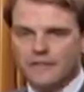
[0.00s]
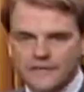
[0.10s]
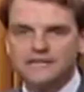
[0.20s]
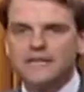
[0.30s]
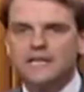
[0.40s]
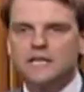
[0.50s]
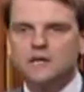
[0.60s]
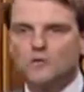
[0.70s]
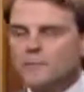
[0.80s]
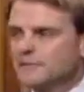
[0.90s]
the city
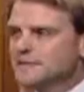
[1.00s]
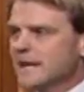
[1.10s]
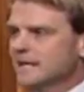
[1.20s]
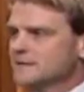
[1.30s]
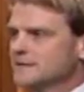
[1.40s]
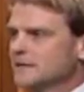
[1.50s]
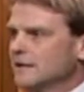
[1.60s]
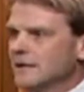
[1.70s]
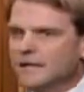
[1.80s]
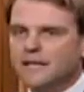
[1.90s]
he represents
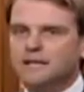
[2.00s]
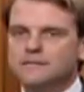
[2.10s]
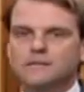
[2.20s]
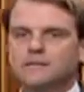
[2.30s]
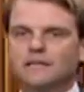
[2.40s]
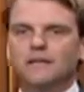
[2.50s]
is